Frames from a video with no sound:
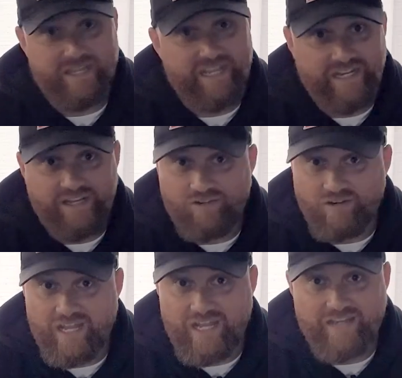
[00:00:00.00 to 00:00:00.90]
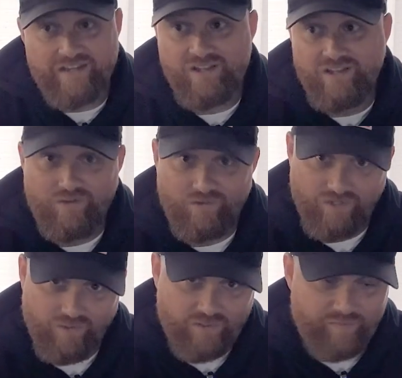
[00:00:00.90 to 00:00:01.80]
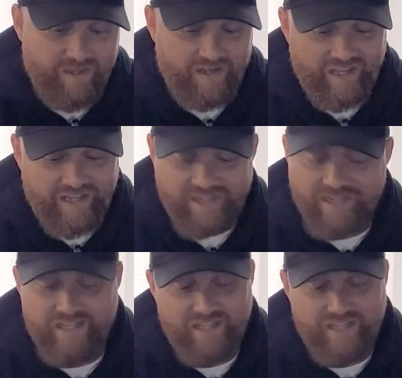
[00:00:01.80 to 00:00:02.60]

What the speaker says: a handheld light, or a spotlight.